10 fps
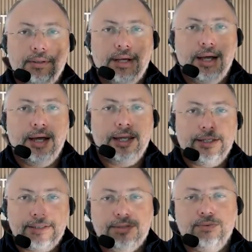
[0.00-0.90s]

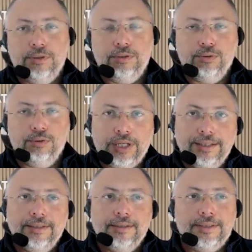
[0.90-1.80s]
eyes. You
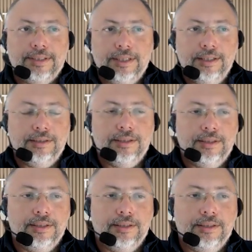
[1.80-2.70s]
can see
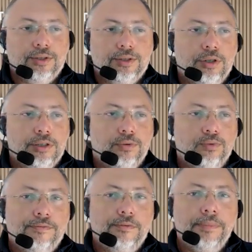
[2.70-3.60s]
this course
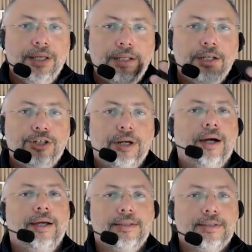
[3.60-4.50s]
with manager
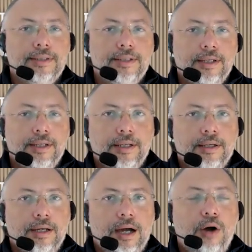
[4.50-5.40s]
eyes.
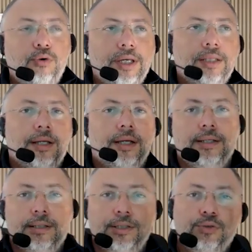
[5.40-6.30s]
How can I
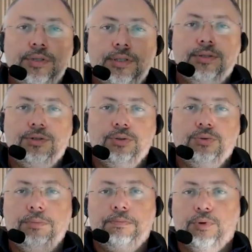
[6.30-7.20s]
use it to
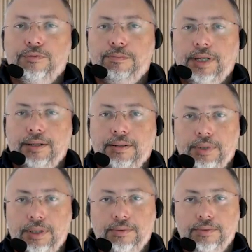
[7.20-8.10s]
improve
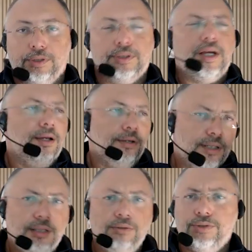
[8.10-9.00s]
my work? I
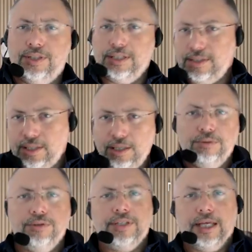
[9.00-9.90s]
can use this. I can
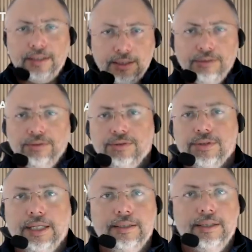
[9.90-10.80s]
use that. I can use
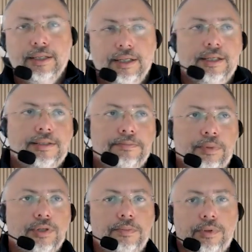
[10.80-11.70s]
that. It's
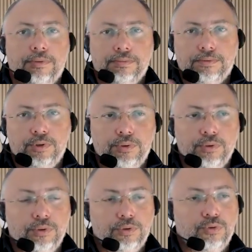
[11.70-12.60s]
possible
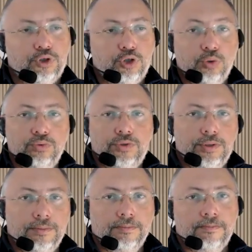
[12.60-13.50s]
to choose